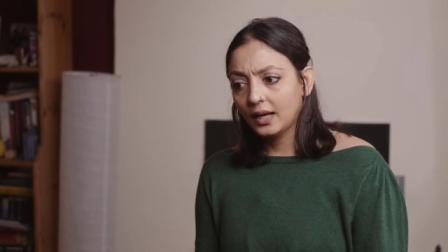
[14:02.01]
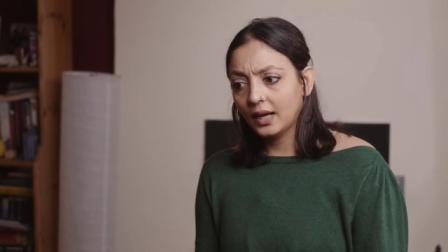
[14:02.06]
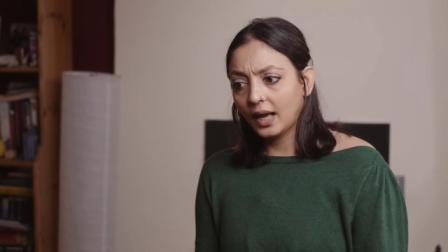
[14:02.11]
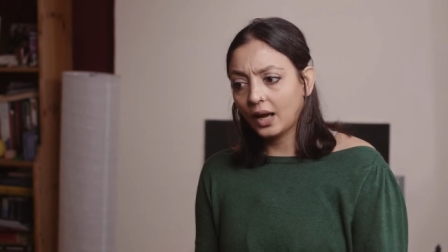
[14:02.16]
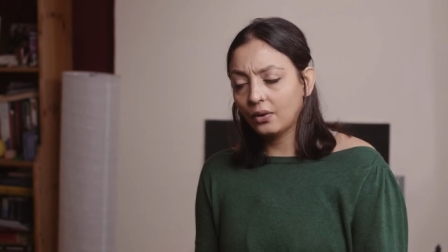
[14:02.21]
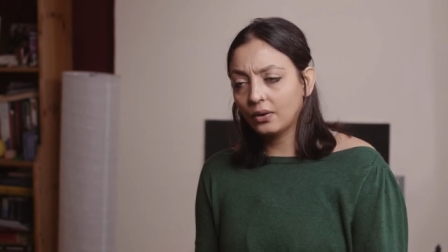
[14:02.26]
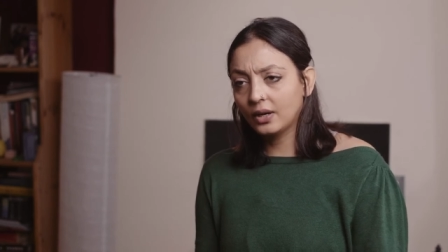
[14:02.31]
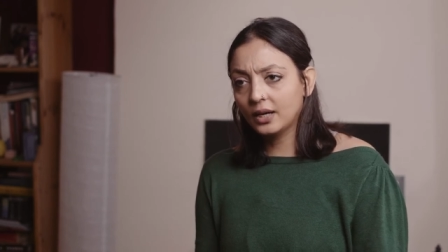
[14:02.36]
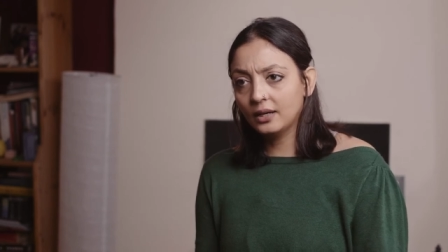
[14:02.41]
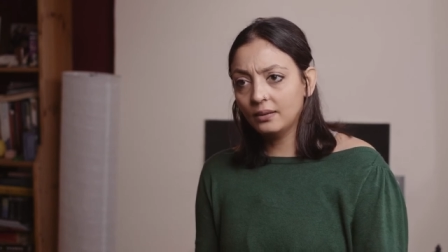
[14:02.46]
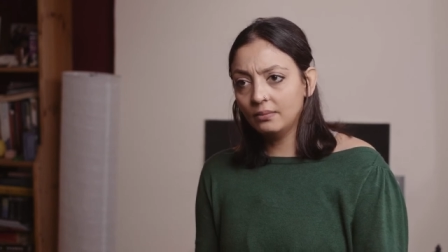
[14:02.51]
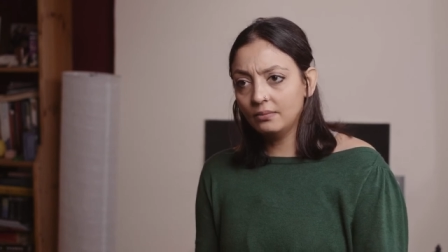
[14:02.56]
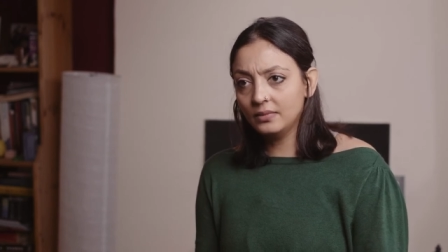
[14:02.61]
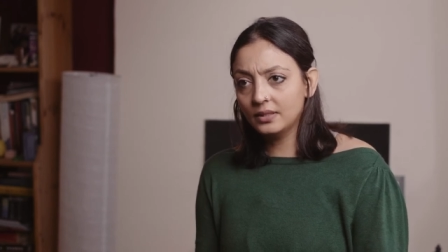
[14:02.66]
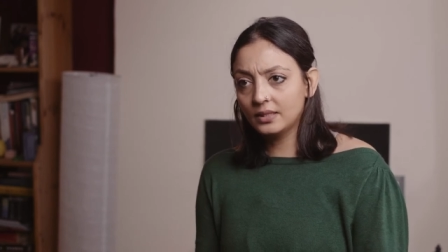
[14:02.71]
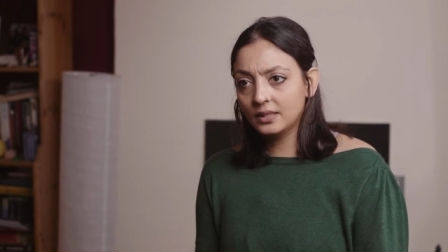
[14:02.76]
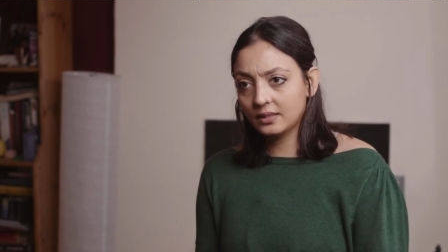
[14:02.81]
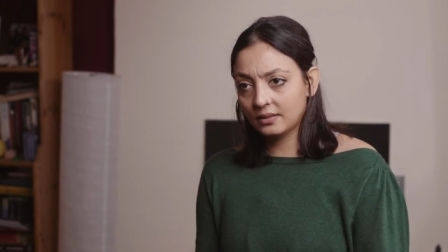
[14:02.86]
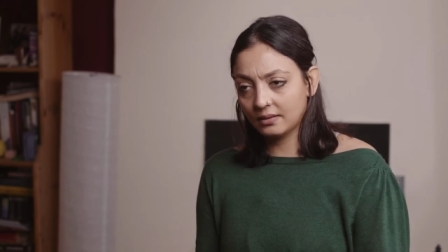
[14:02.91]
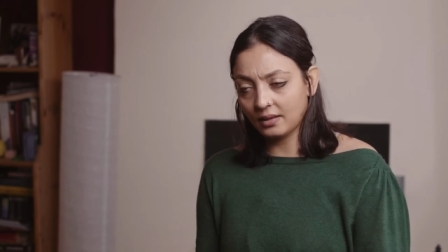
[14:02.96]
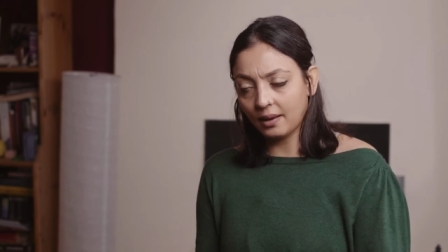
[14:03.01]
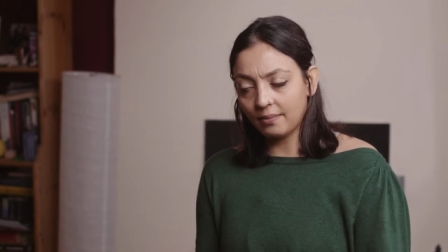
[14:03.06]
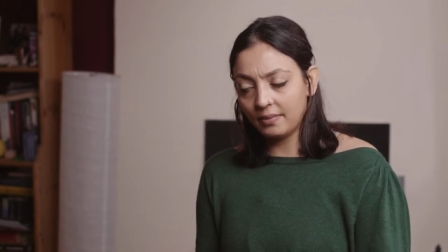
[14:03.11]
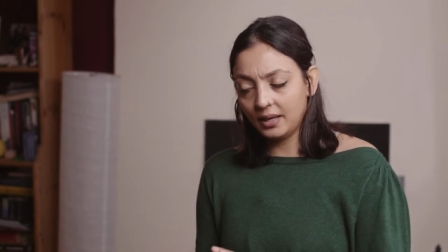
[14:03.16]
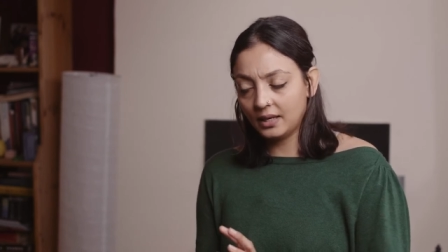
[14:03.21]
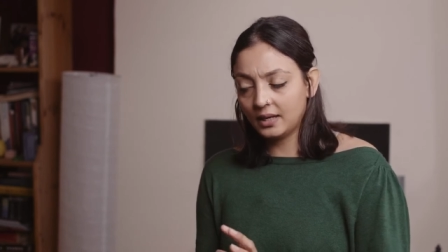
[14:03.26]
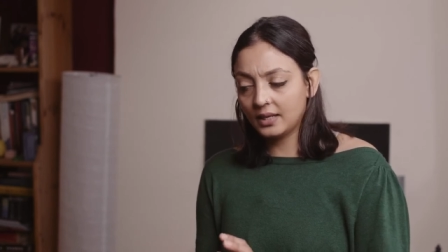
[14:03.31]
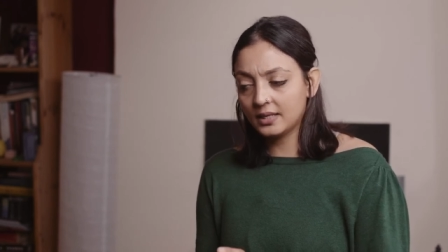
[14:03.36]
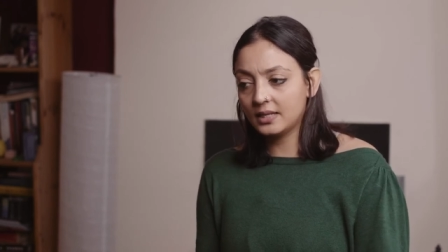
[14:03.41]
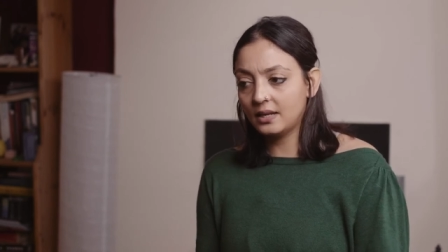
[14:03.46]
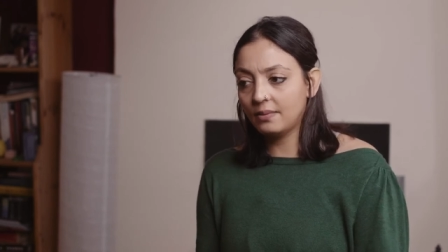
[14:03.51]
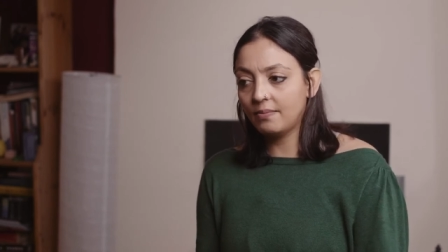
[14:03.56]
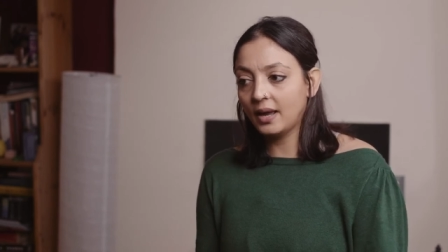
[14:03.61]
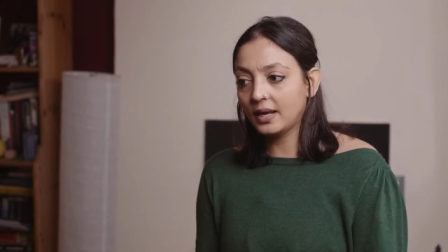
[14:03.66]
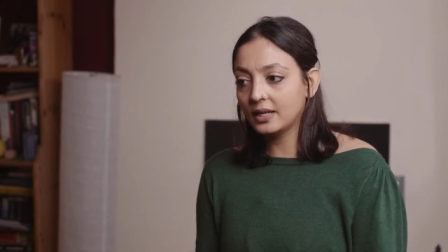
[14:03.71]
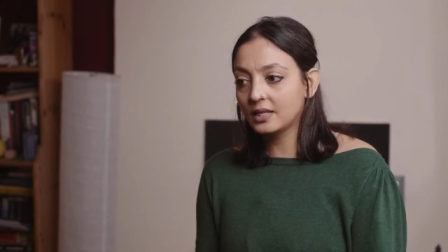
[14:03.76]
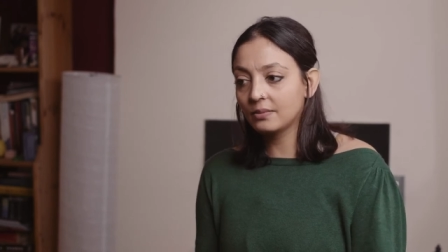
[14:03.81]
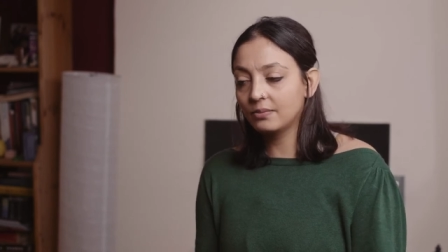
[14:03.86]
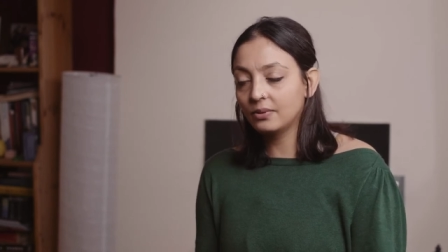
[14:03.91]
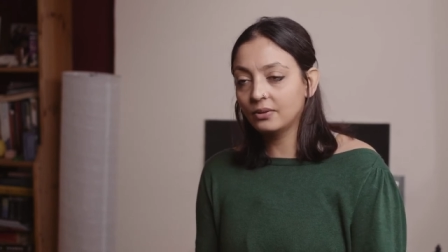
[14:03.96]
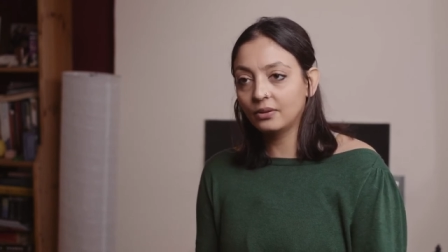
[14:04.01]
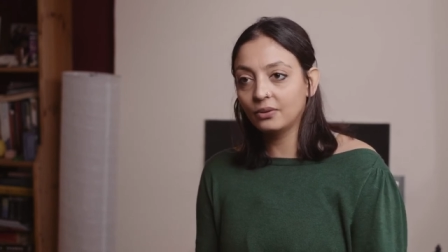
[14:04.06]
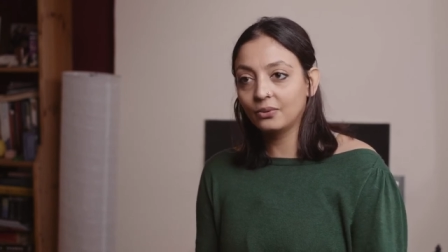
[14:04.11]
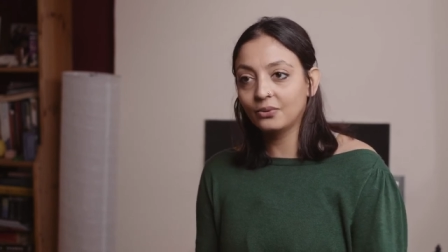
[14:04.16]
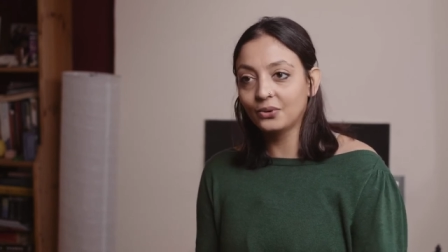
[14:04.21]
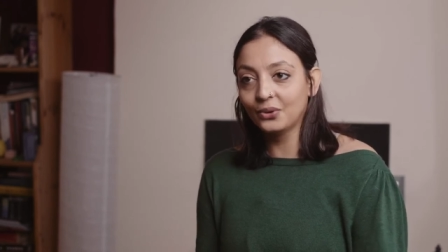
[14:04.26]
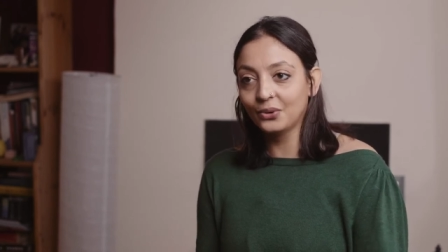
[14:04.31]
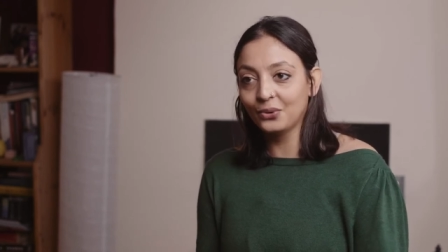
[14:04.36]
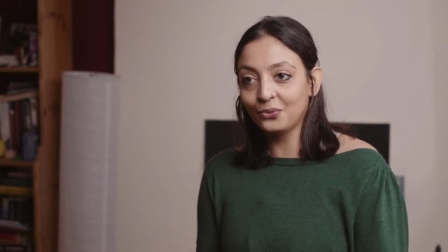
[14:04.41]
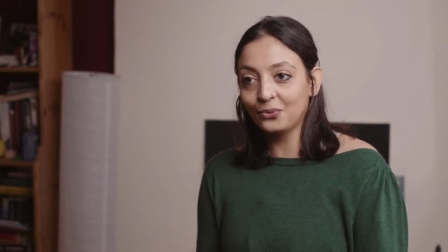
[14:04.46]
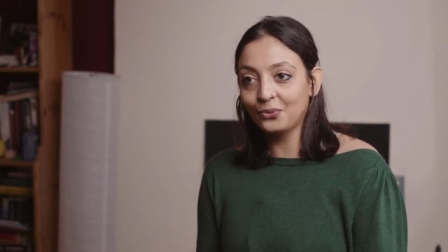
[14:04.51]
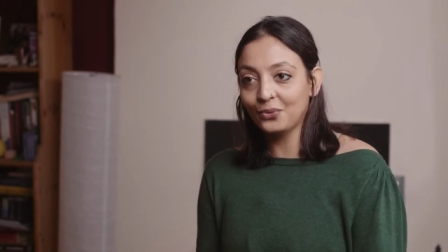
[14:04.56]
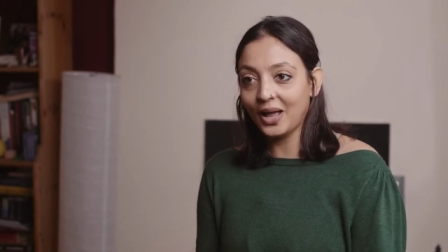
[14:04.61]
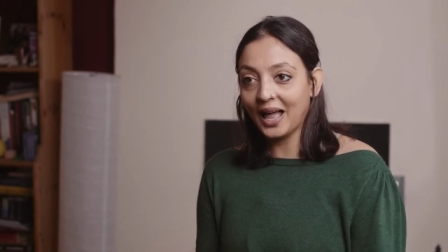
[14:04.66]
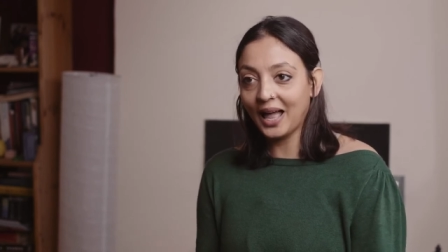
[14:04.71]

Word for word: outcomes. I mean, it's debatable